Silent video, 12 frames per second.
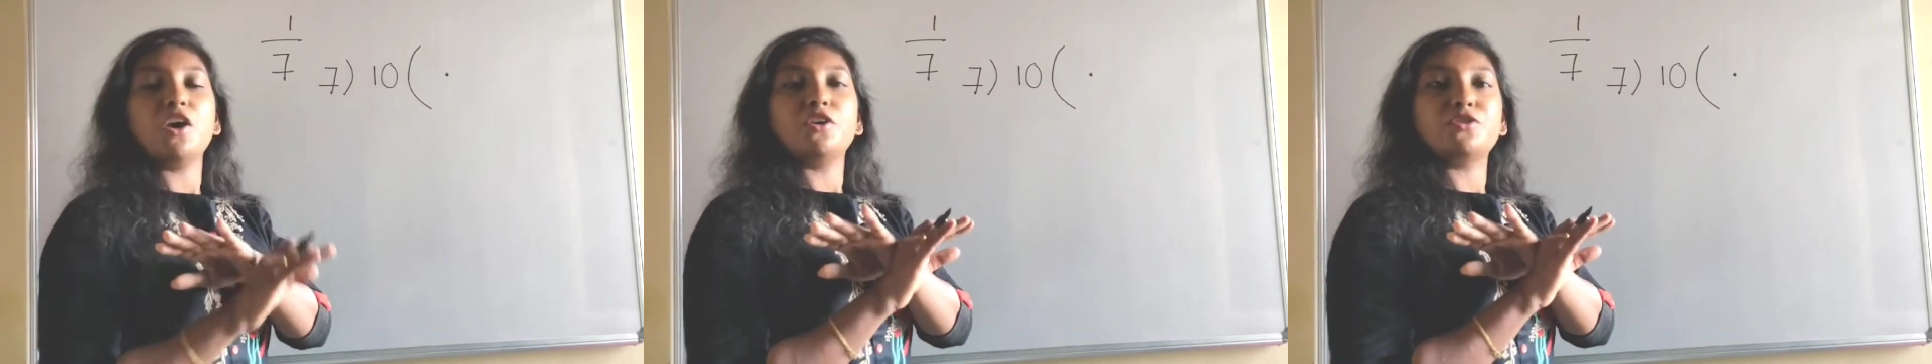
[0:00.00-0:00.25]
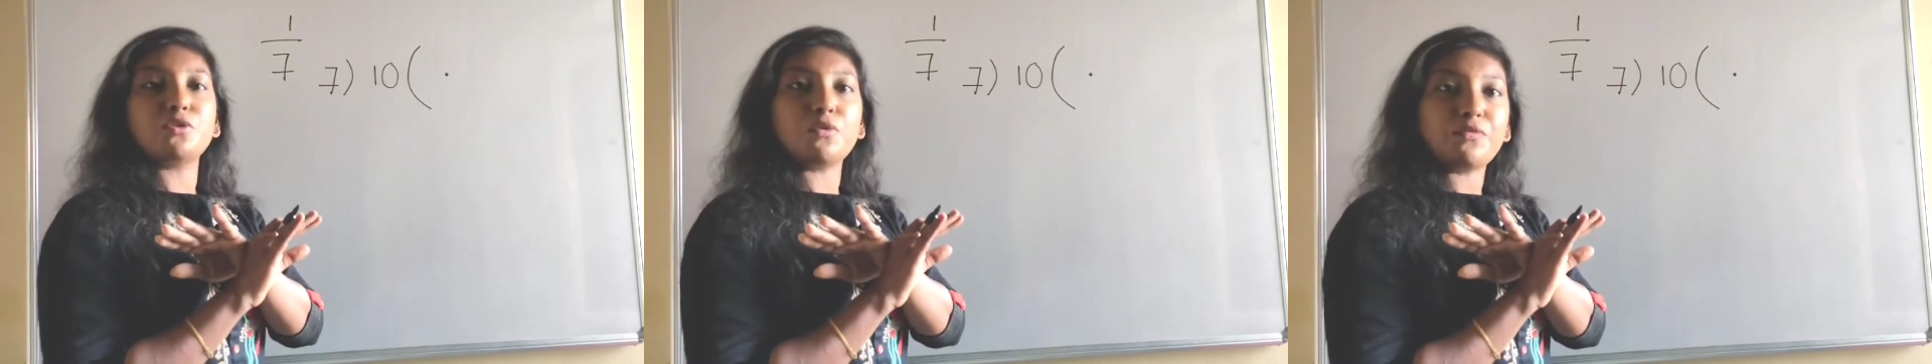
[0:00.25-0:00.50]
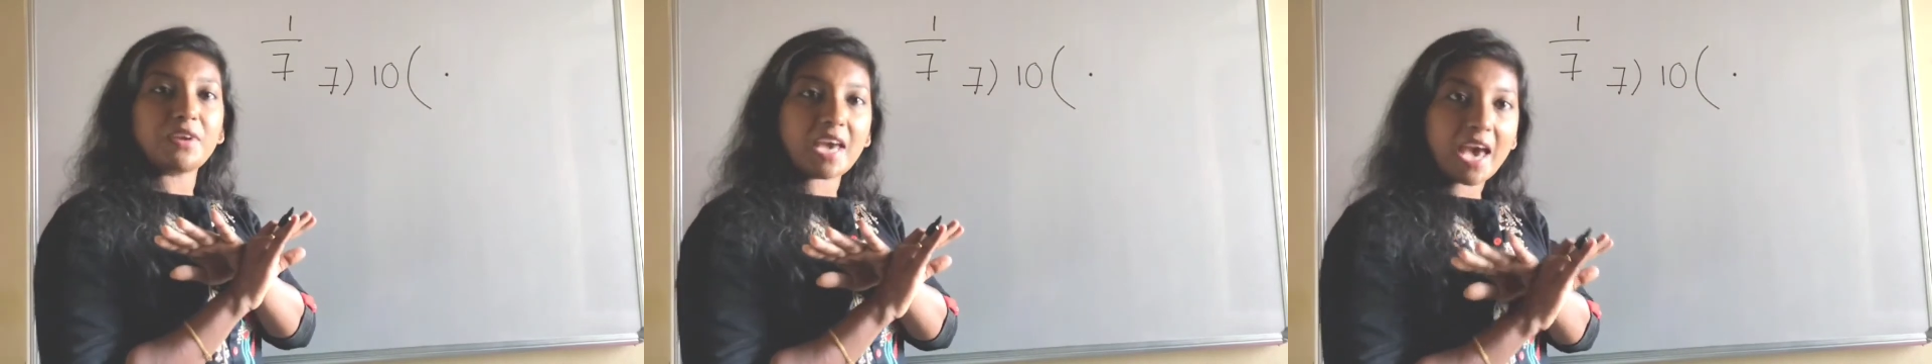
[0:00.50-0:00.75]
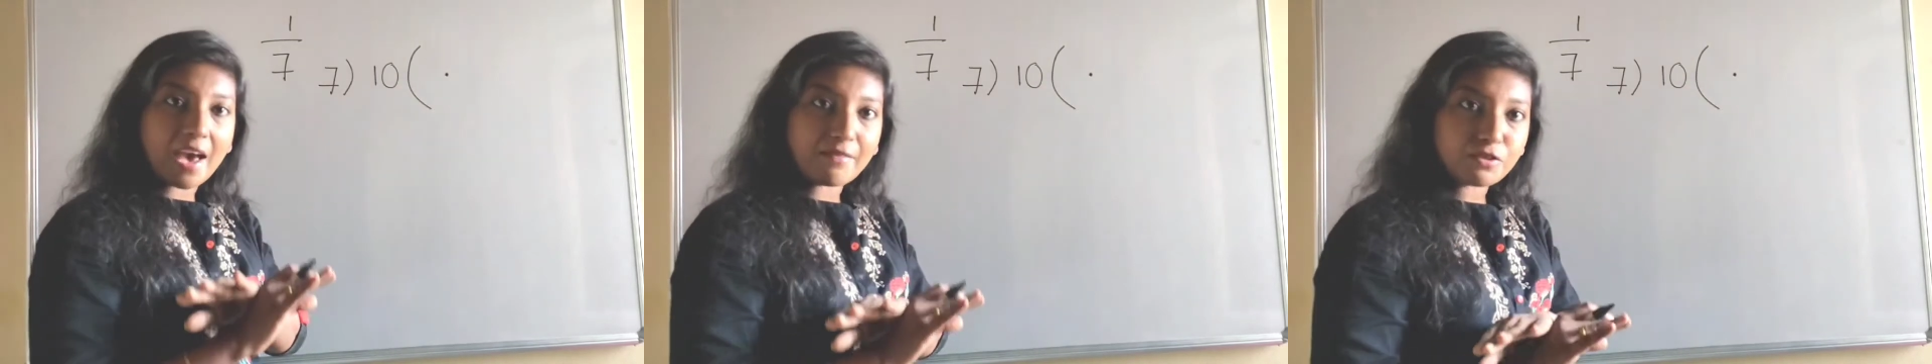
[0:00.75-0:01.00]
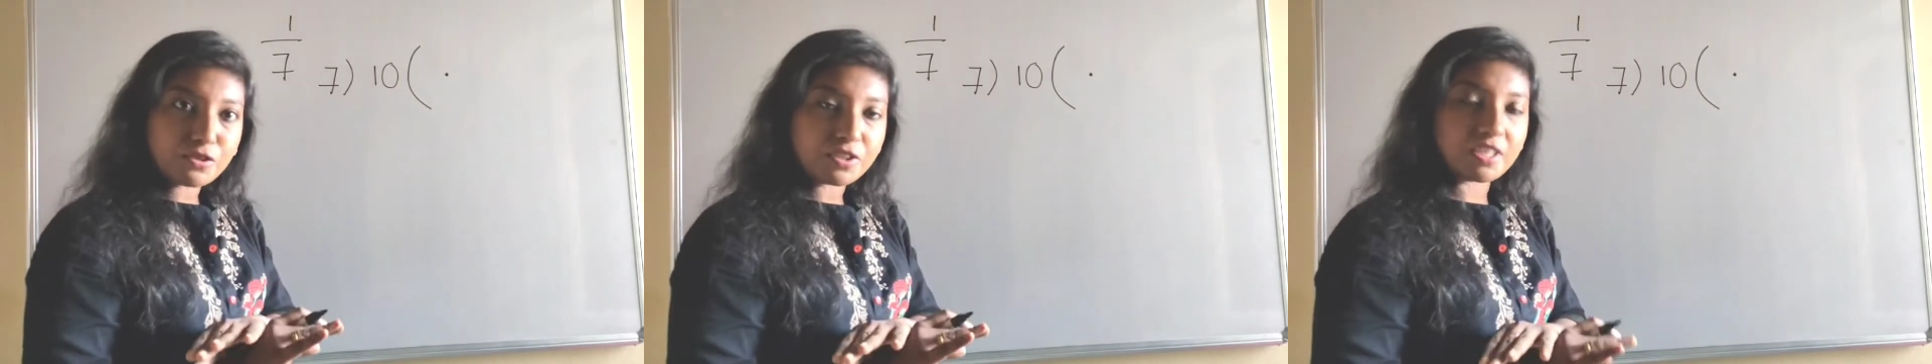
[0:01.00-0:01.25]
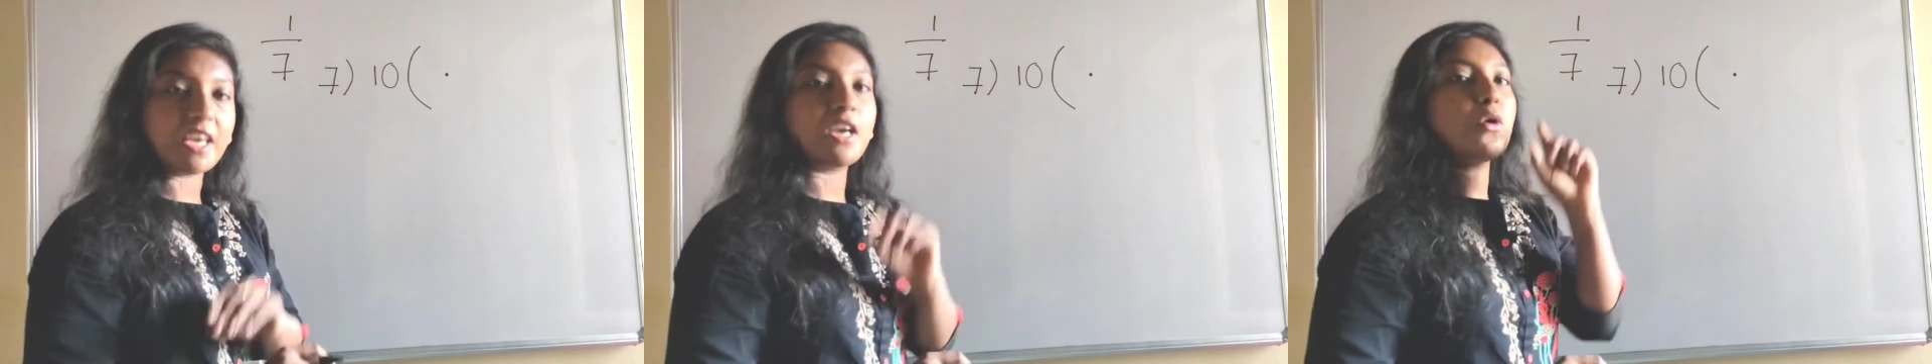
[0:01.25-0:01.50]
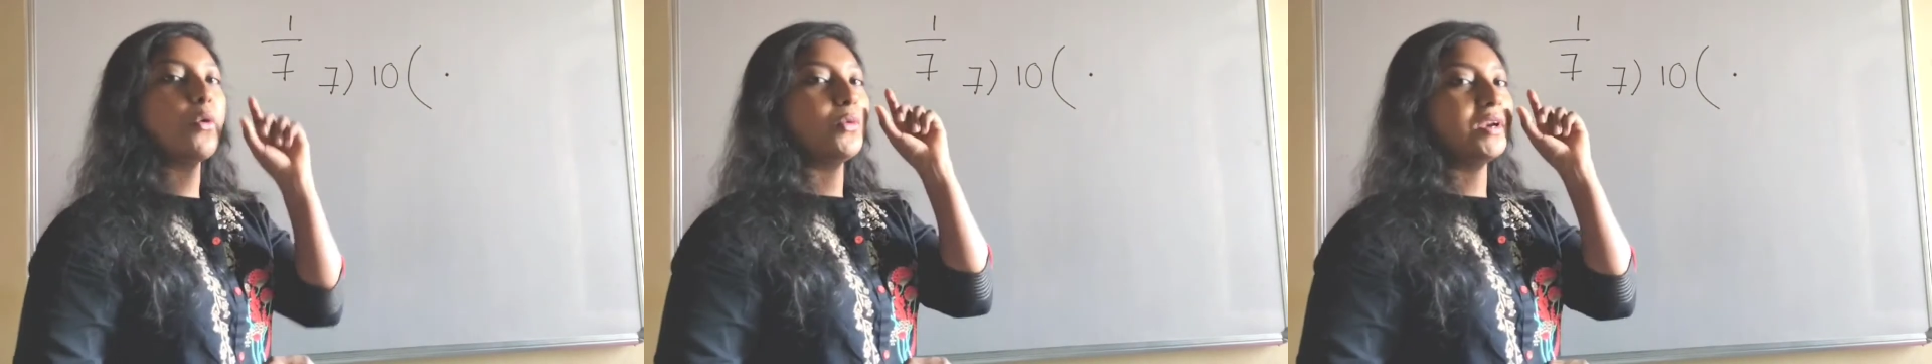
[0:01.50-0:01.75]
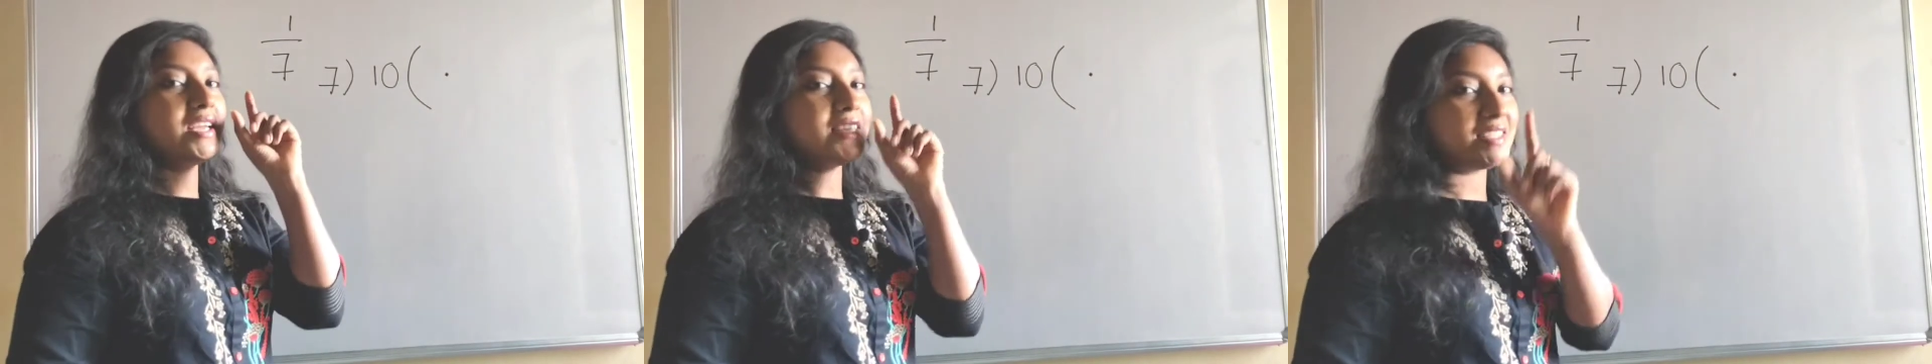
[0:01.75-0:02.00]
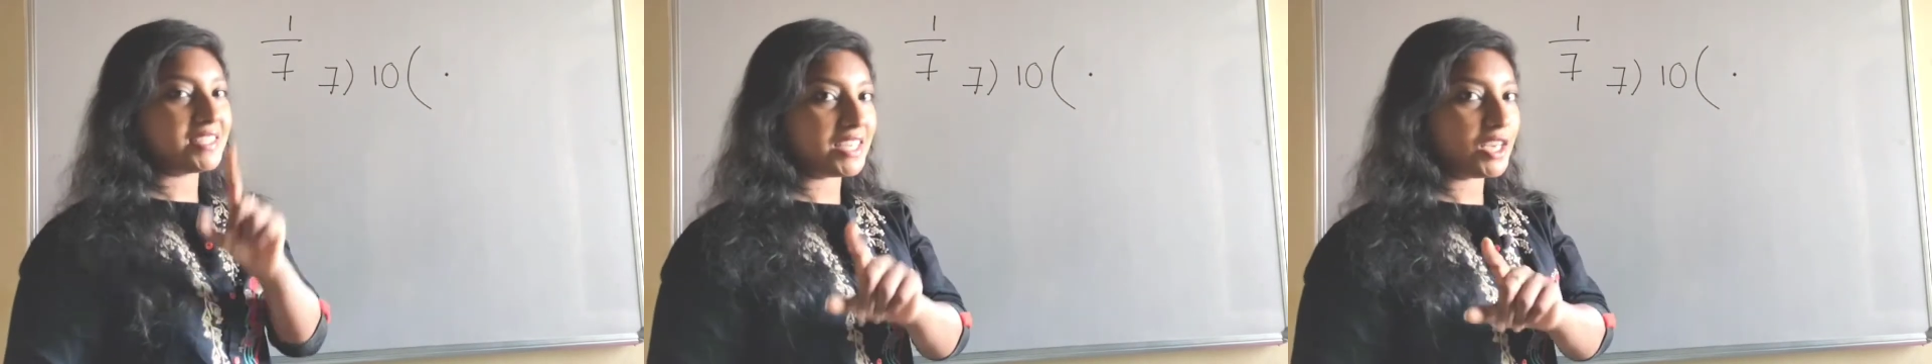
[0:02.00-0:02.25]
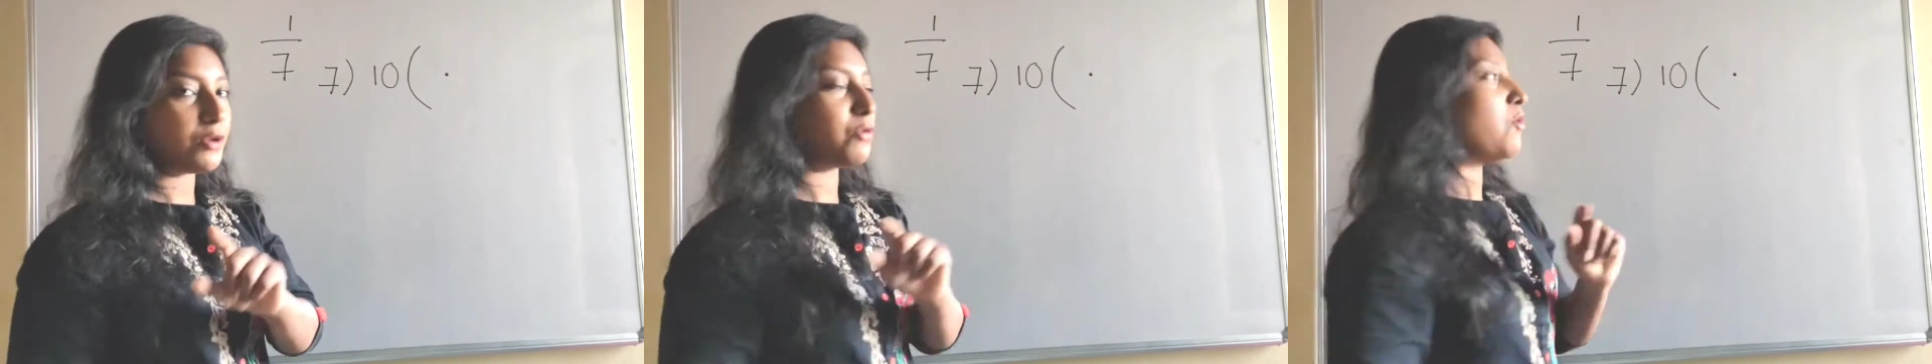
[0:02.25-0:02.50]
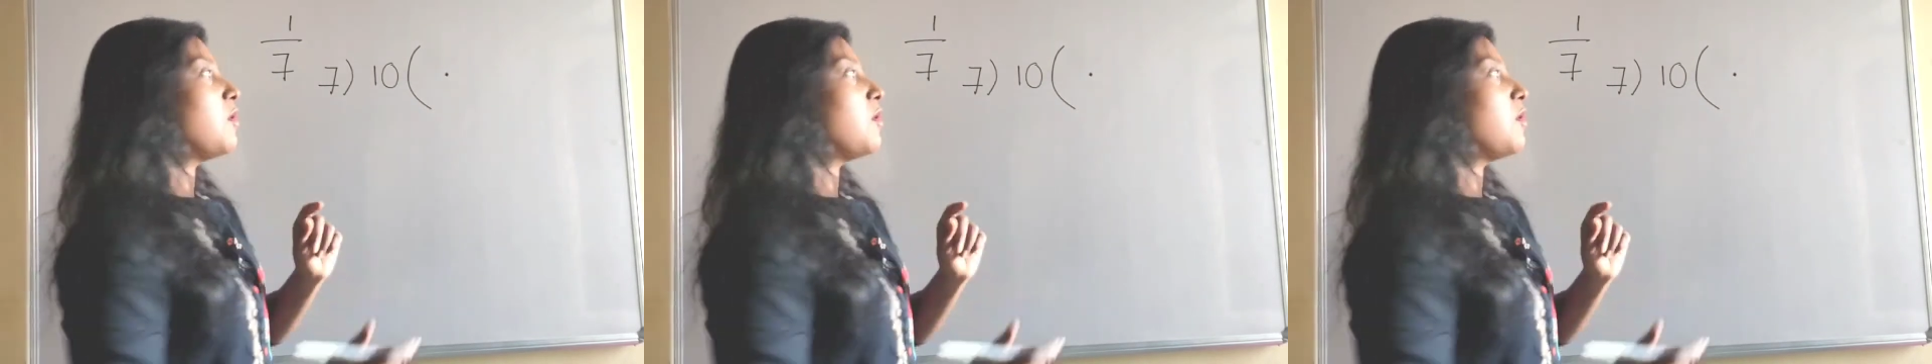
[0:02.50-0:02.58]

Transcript: So, we have to take only 0